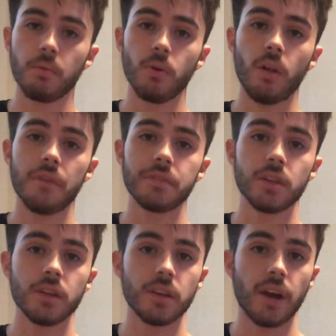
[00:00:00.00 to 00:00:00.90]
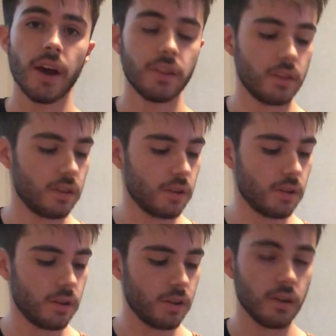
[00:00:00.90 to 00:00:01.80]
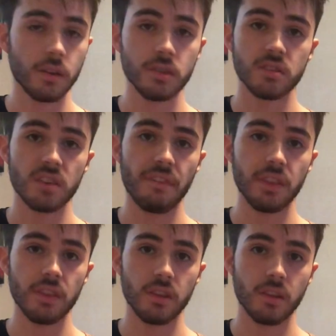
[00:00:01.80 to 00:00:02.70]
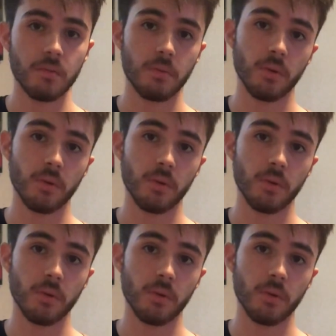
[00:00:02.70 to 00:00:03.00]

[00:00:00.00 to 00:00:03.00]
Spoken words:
pull off to the 9th, 7th,